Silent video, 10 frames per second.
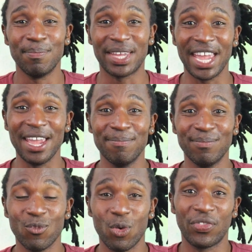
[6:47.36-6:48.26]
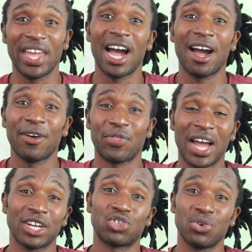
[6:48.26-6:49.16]
became what they are
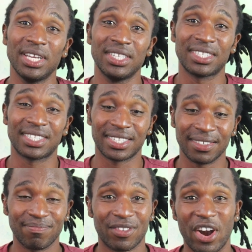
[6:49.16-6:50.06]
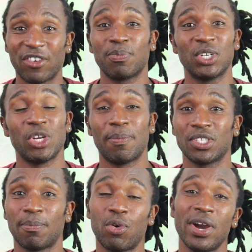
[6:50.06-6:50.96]
thanks to his craftsmanship
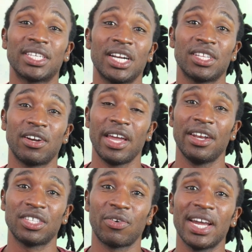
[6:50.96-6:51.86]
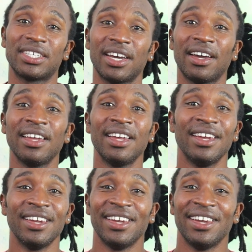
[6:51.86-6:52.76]
as a poet and as a writer.
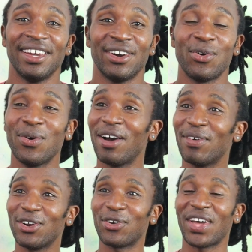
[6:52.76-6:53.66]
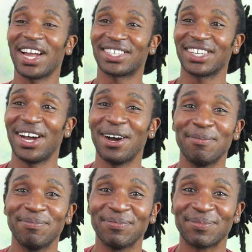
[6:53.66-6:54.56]
Who have I not thanked?
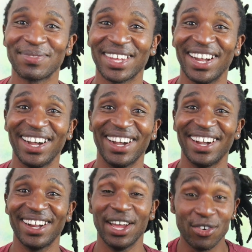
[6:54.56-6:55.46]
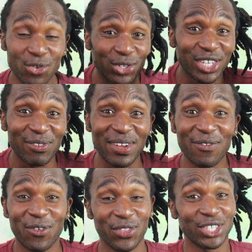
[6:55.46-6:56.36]
And Roots
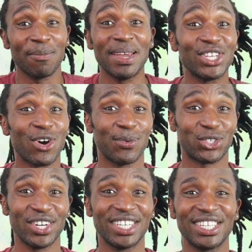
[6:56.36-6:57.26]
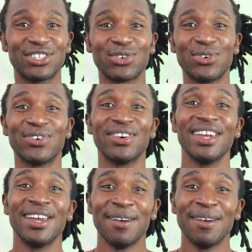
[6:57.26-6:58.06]
TV for this amazing opportunity to